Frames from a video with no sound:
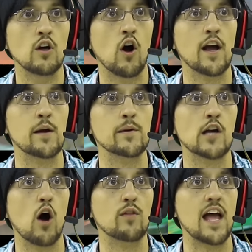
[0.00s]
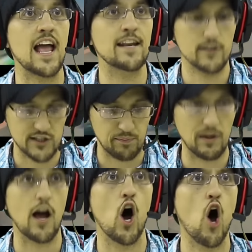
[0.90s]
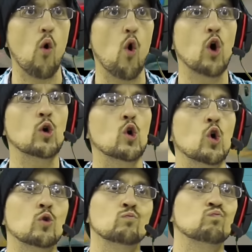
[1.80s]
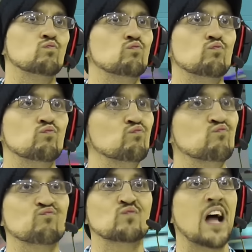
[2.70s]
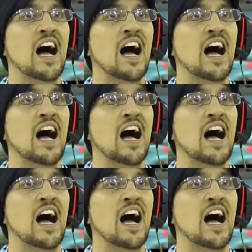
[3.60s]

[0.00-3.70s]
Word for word: Uh, here we go, the energy plant. Oh! I don't have a good feeling about this.